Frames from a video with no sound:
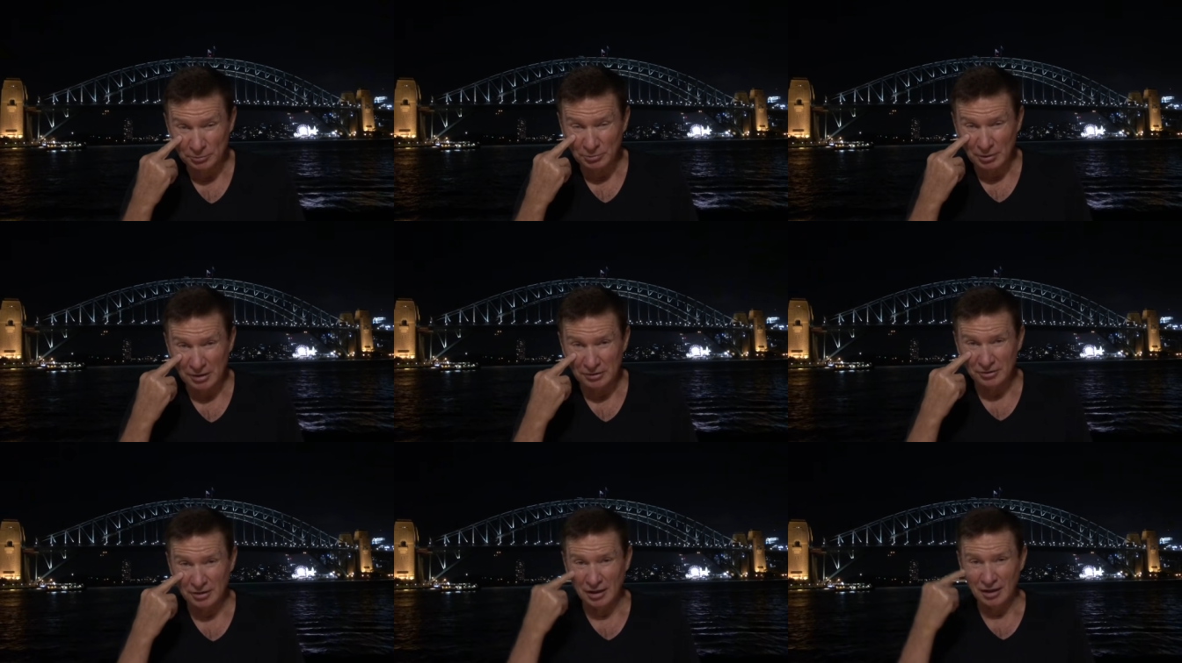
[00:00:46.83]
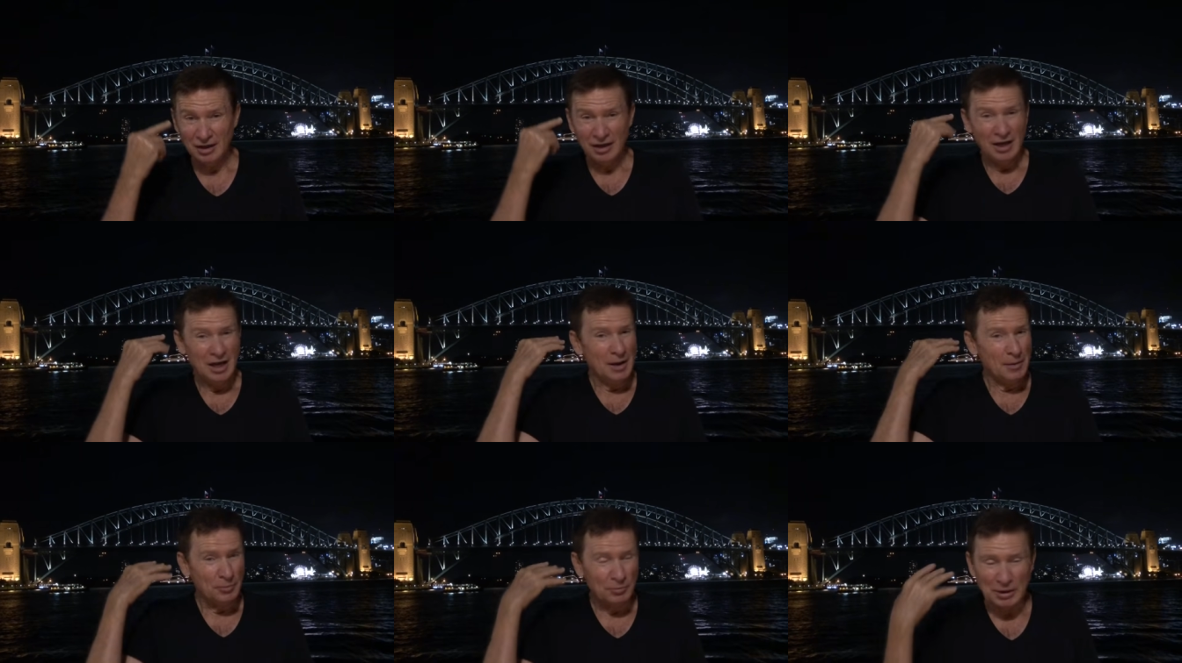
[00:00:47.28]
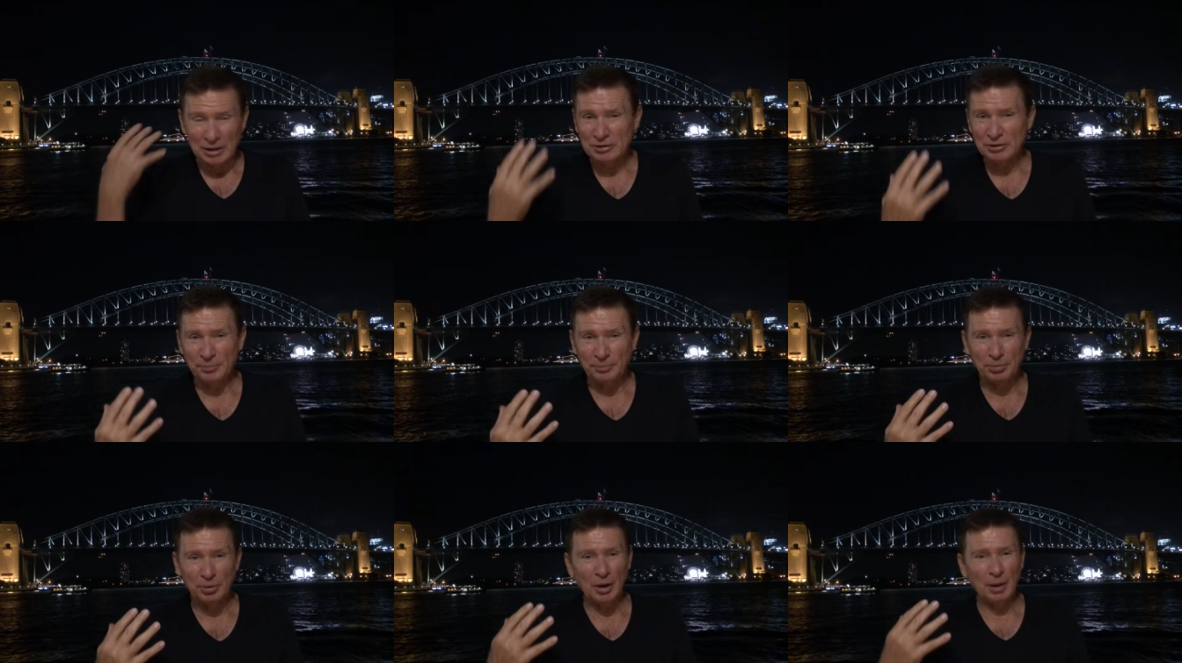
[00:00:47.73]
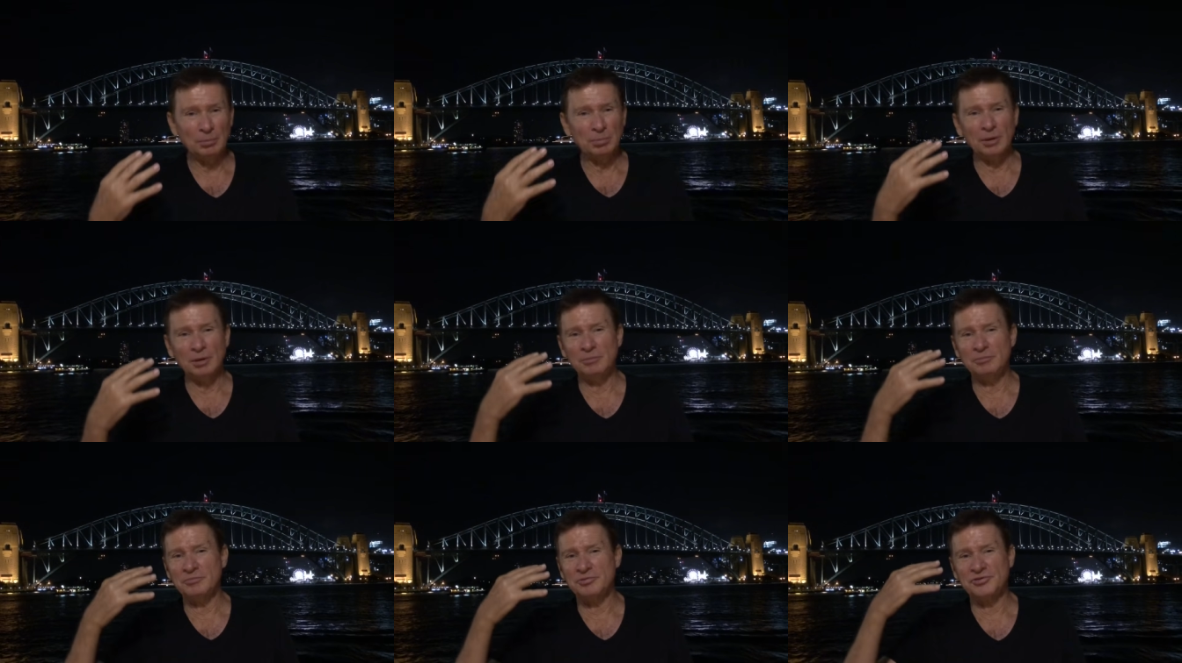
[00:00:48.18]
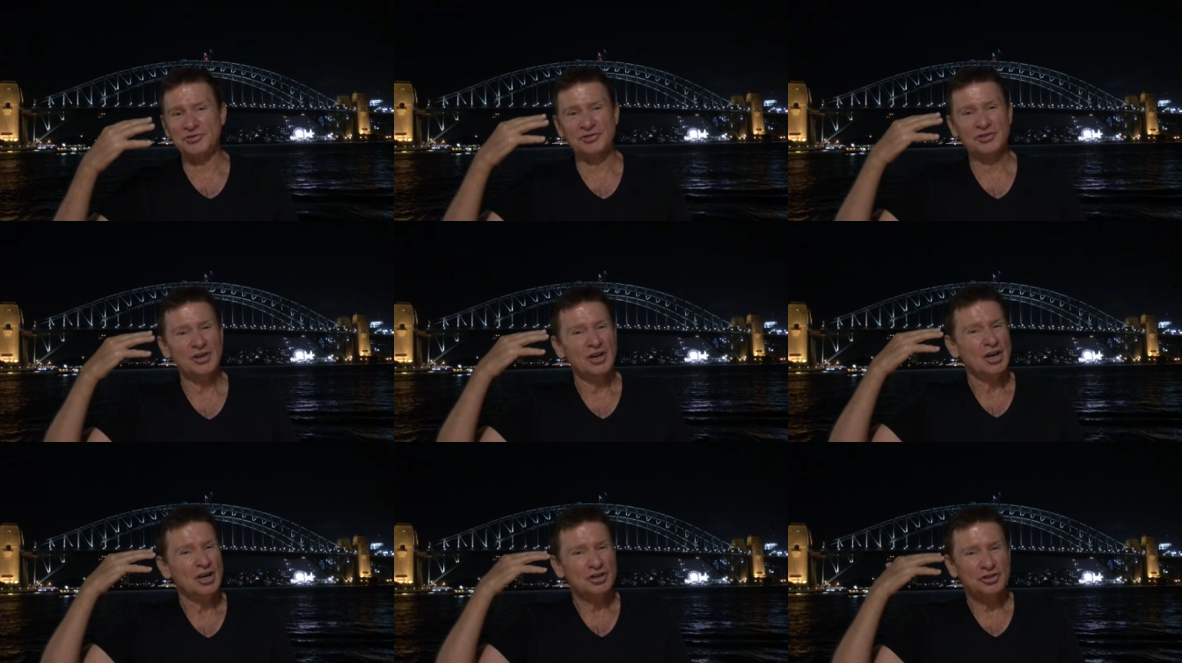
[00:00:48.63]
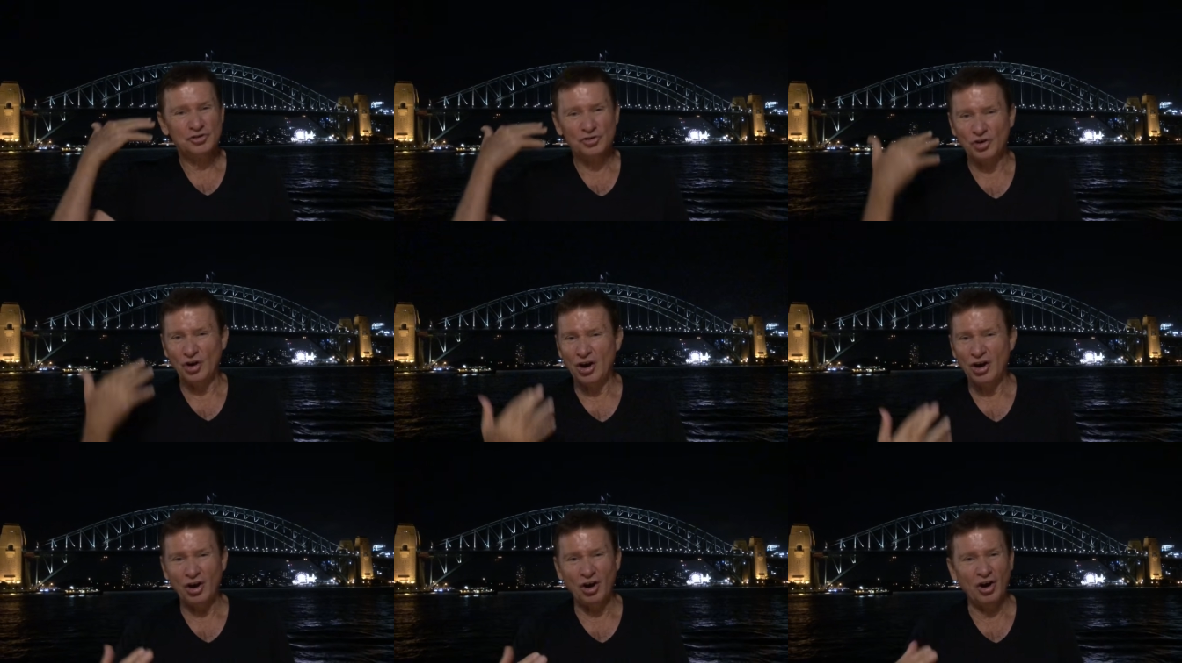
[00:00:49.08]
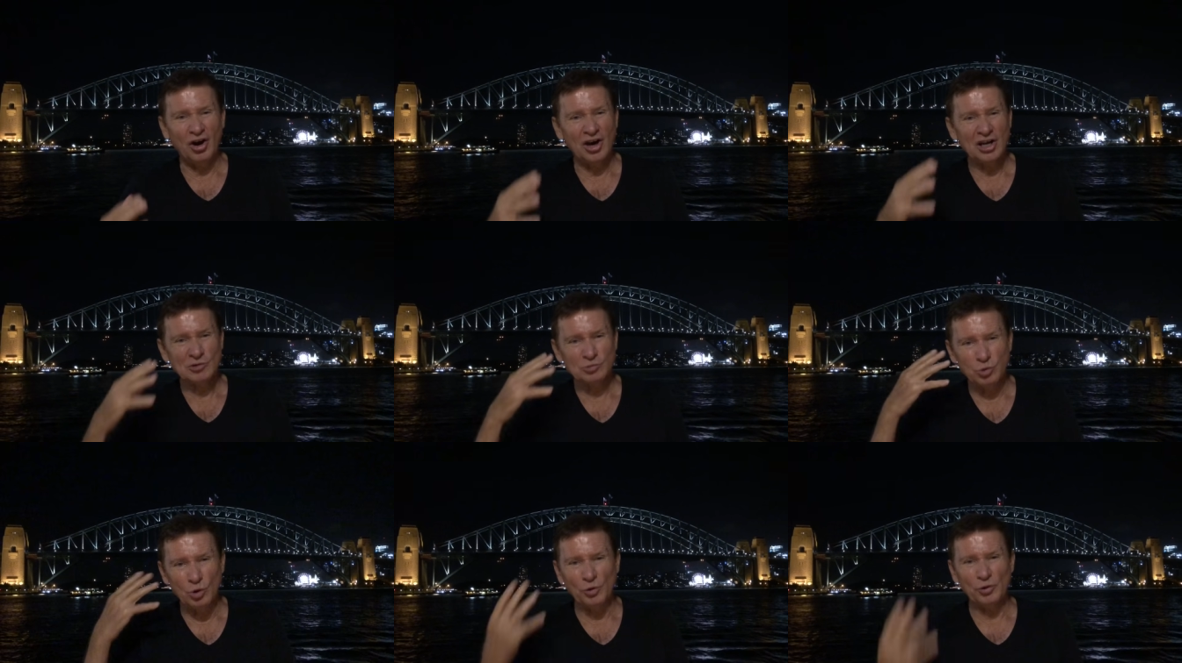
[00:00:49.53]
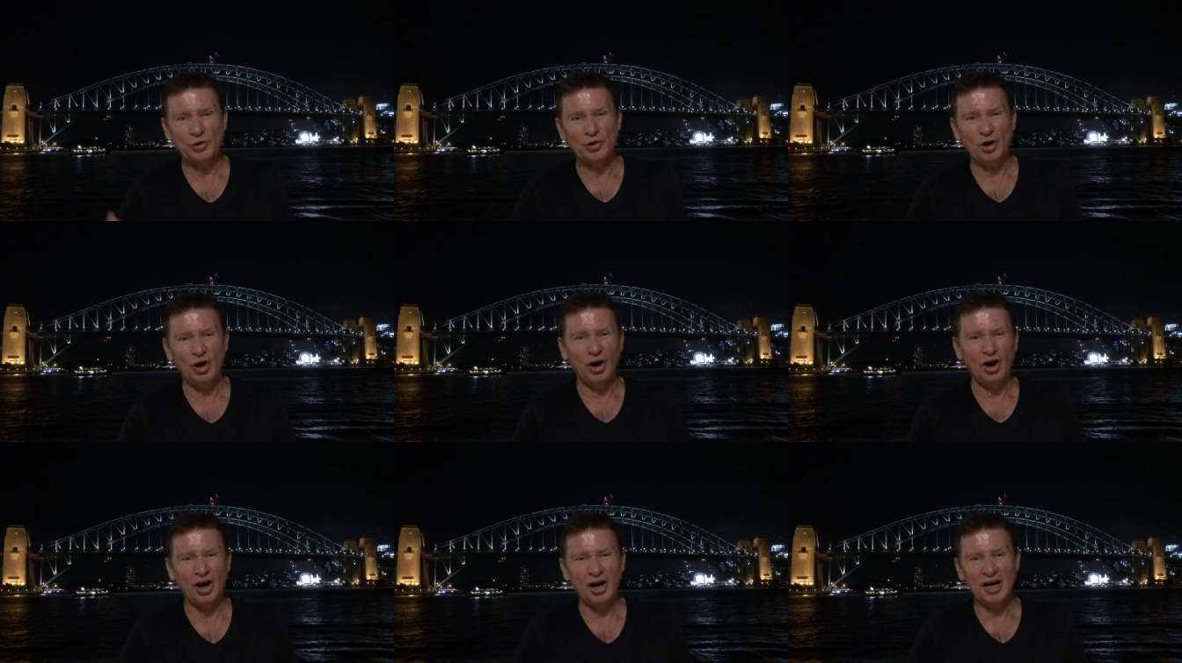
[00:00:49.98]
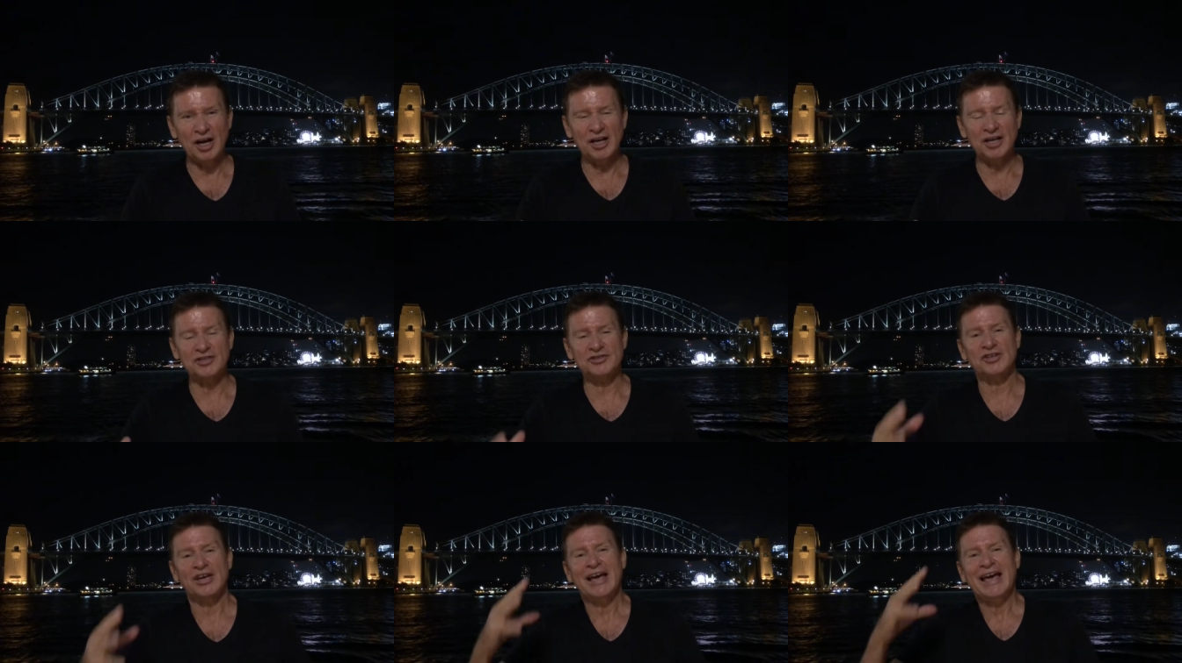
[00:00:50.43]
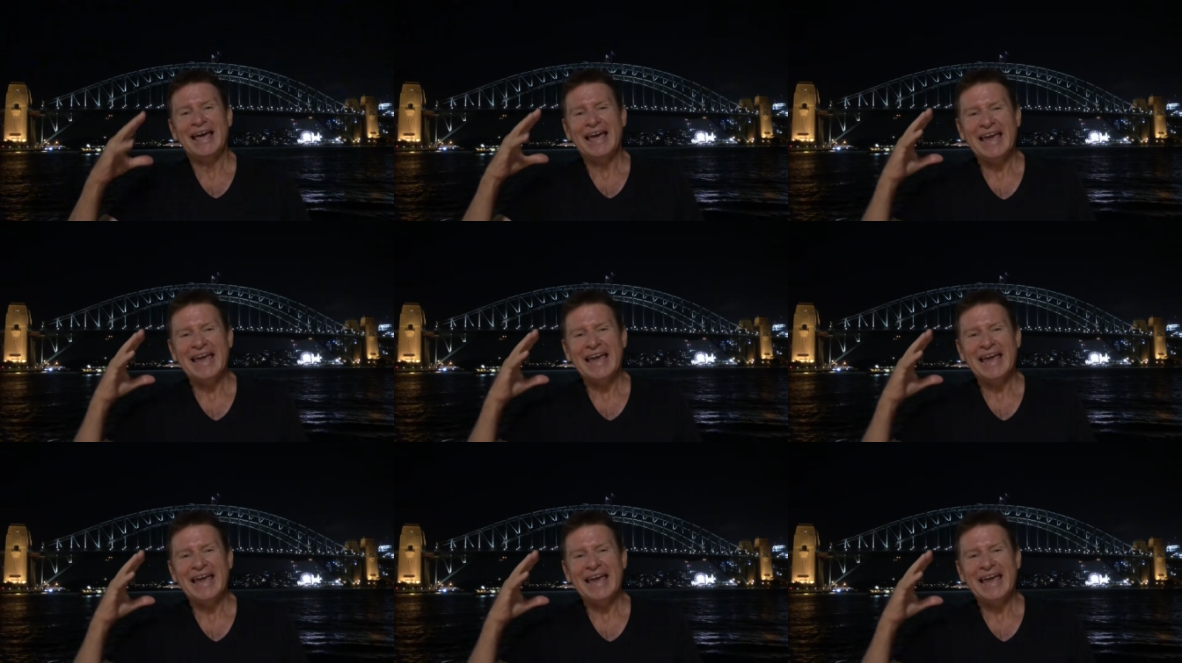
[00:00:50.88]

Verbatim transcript: retina, retina problems, dry eyes, watery eyes,